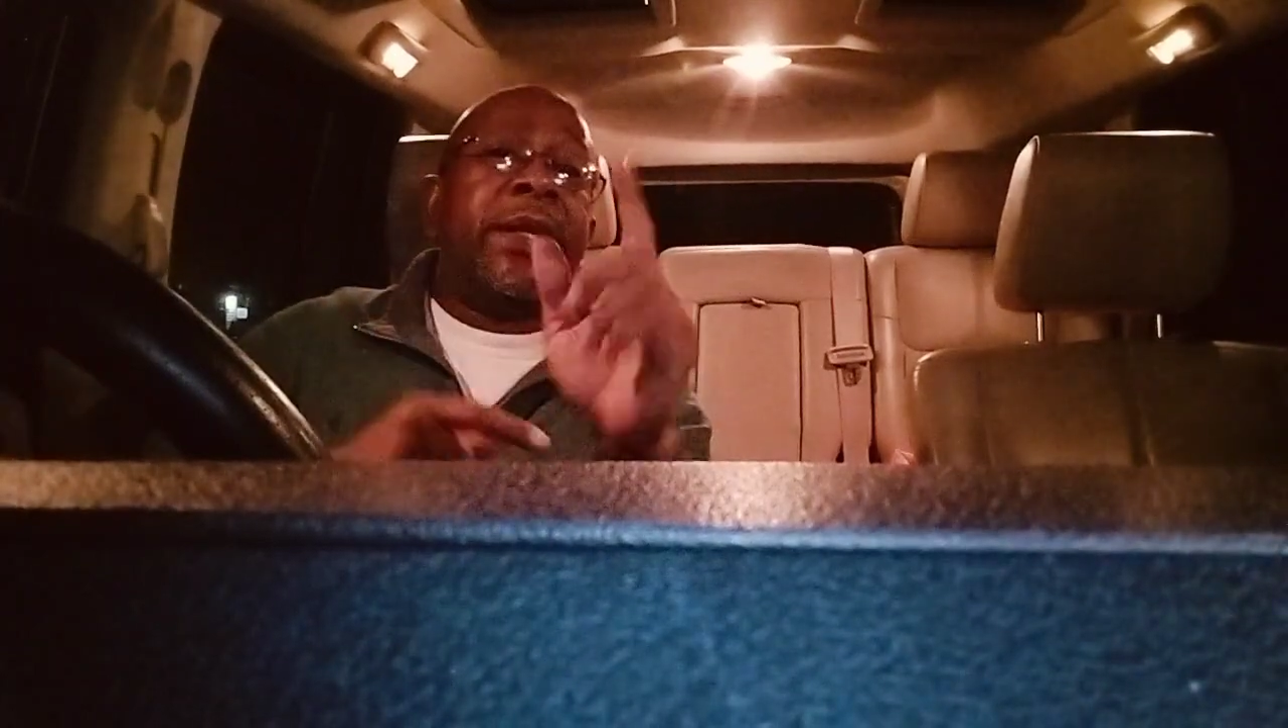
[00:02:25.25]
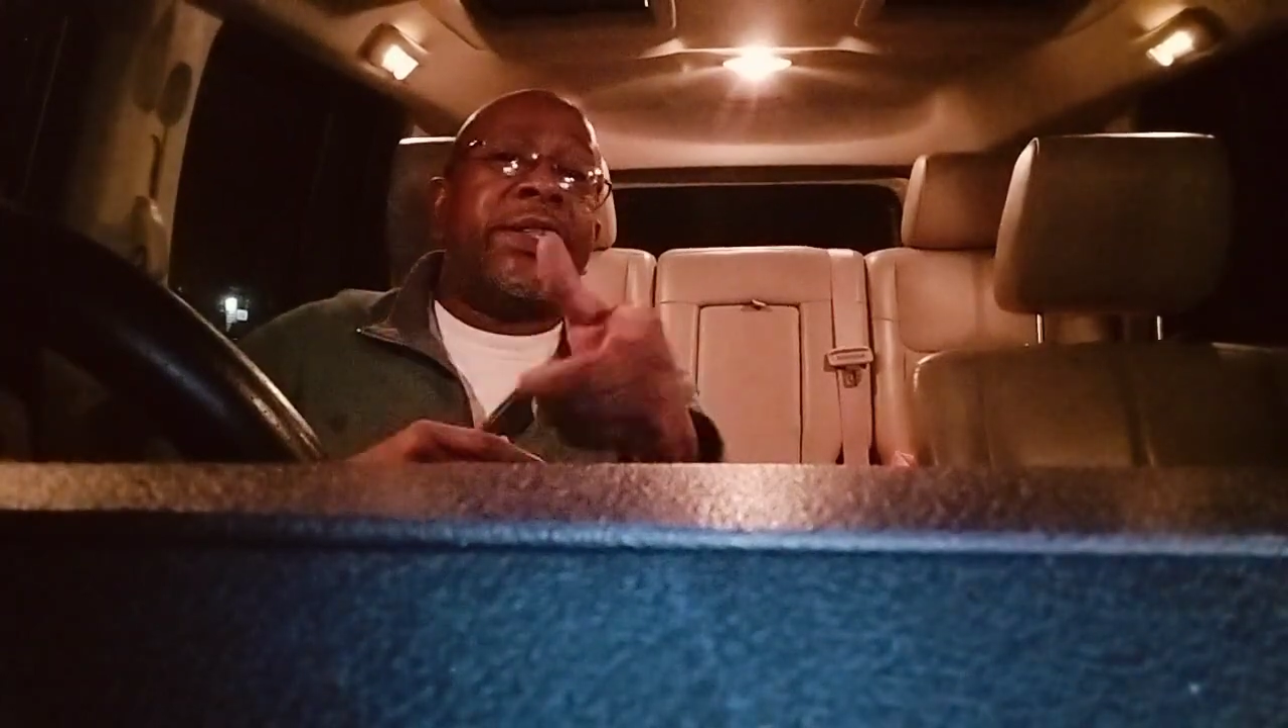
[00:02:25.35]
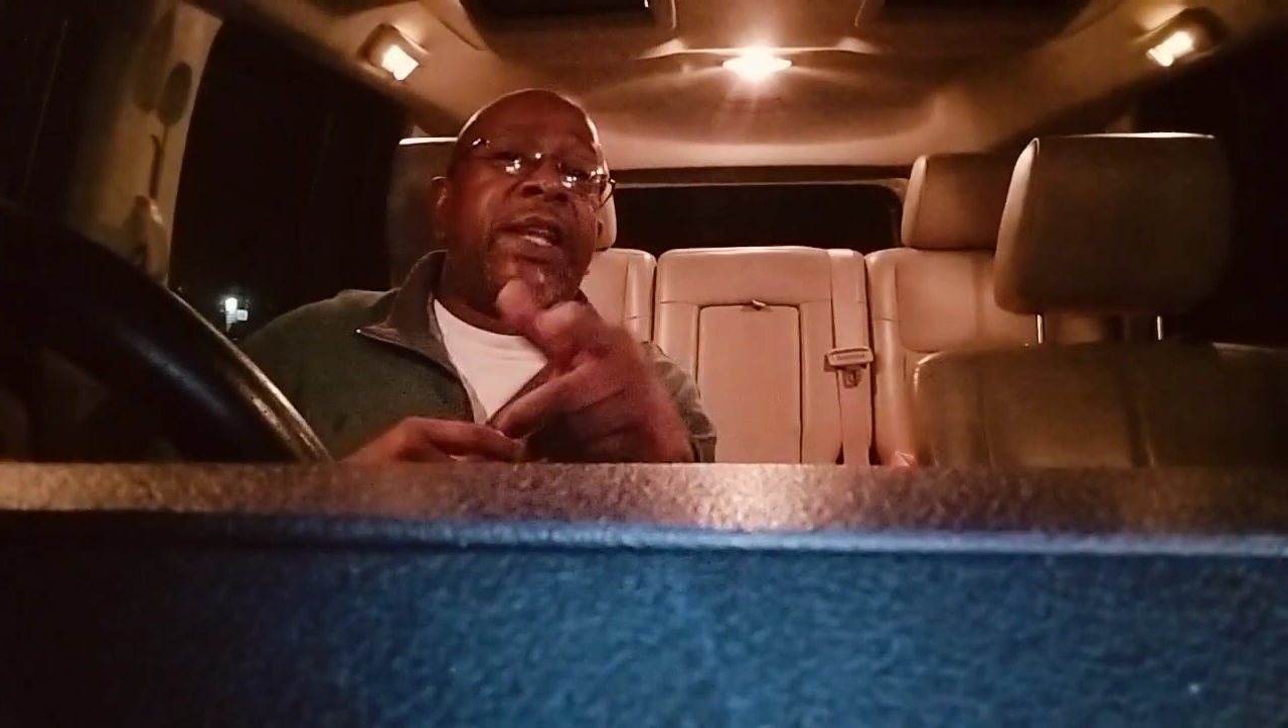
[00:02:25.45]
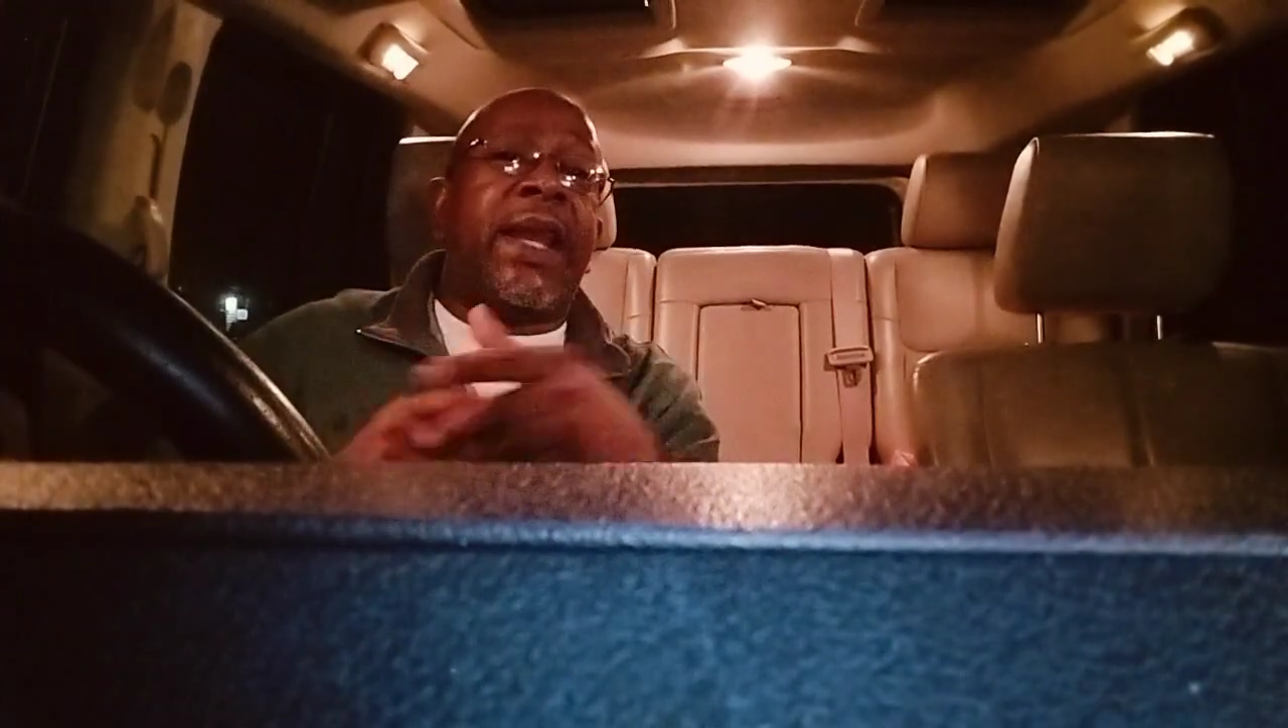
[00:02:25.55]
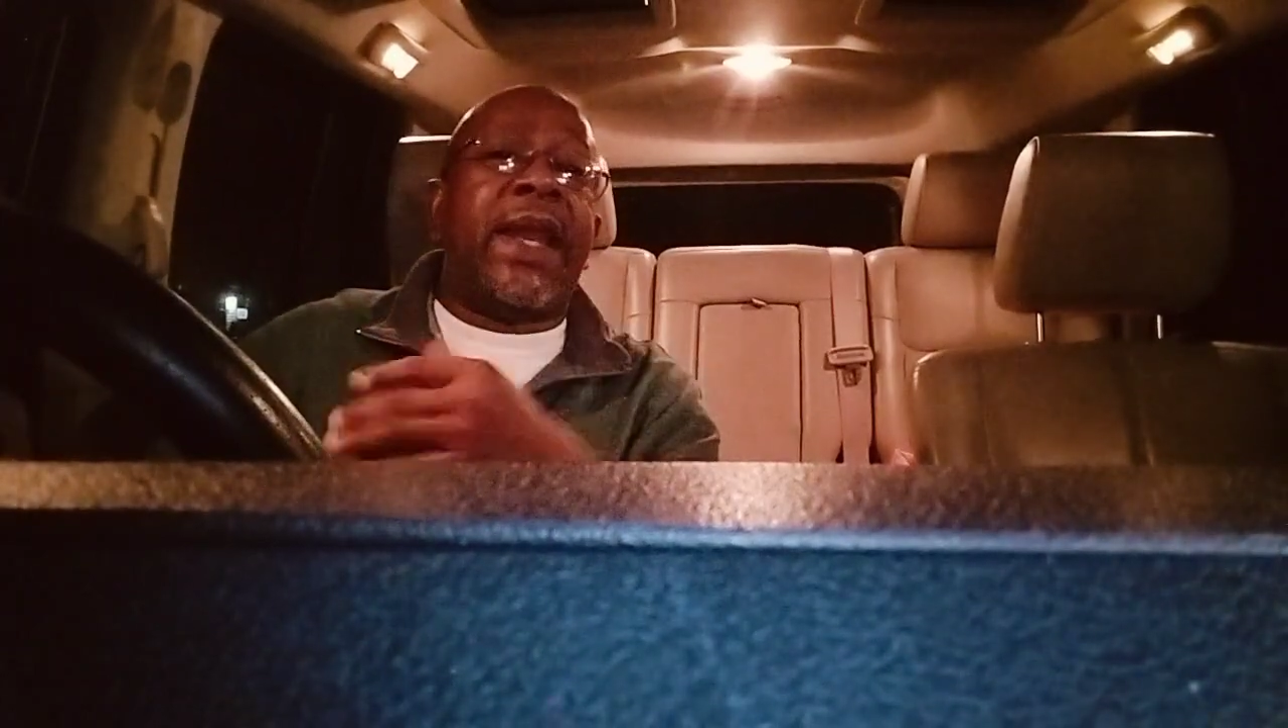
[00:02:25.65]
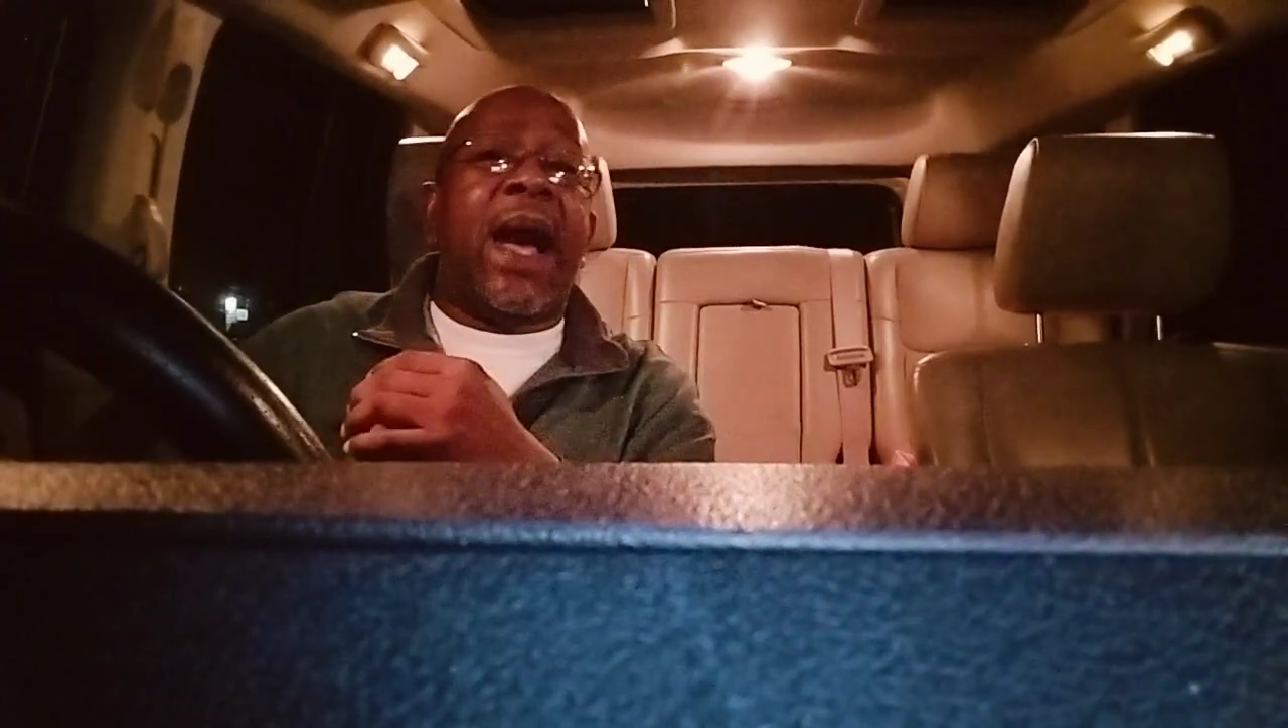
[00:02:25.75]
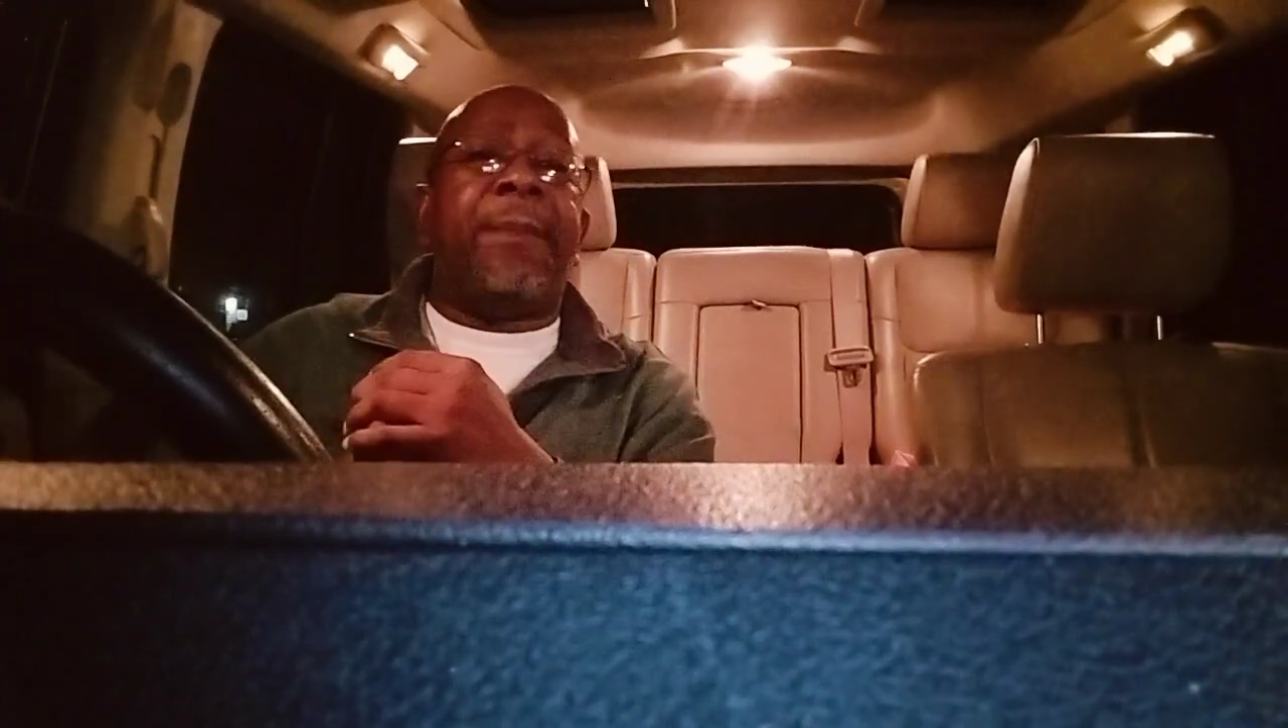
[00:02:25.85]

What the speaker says: G&I